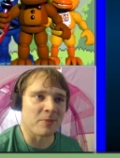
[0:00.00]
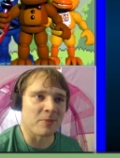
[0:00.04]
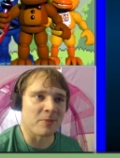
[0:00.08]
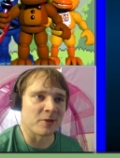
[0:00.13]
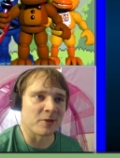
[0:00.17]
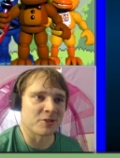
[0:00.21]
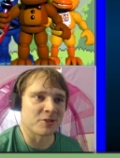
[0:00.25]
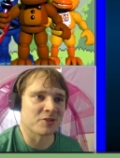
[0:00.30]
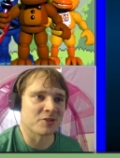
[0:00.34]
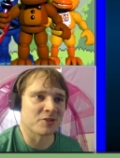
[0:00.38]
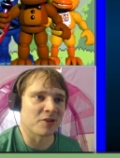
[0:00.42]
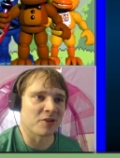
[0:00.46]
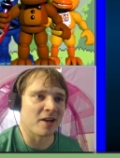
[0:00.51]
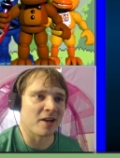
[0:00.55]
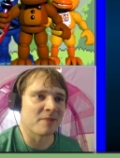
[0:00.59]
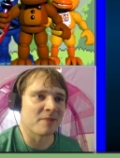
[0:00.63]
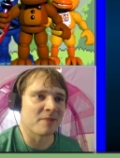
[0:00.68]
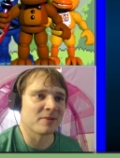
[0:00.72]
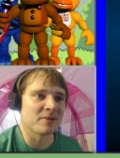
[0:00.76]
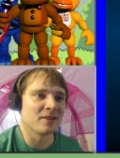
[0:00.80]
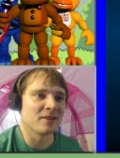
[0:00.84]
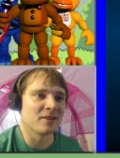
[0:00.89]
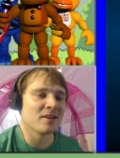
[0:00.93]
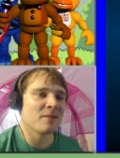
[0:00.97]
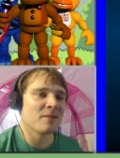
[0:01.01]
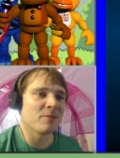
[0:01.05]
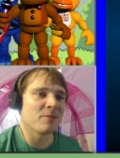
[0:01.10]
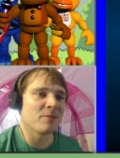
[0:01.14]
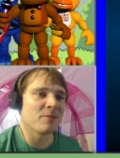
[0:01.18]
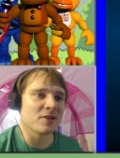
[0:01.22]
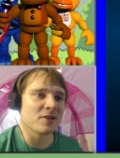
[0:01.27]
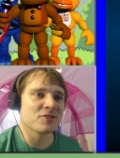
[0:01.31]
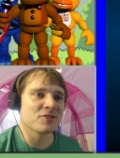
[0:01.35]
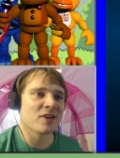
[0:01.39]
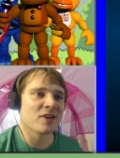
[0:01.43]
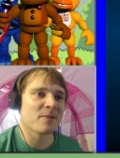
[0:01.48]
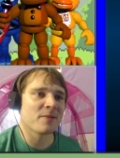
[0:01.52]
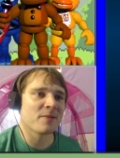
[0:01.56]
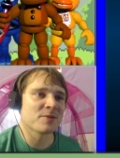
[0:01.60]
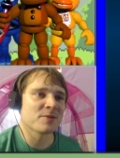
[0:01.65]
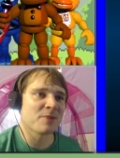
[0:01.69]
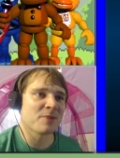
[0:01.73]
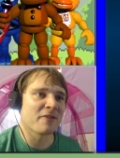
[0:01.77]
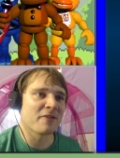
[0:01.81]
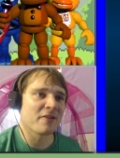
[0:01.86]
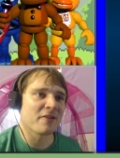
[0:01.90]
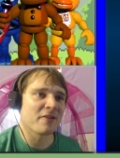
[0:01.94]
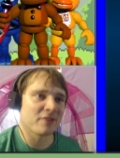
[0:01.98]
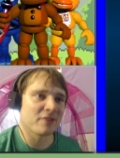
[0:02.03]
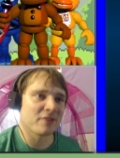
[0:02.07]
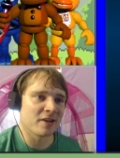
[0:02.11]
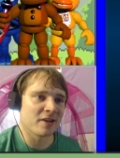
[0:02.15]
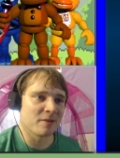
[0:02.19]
Plush Trap. Plush Trap is my favorite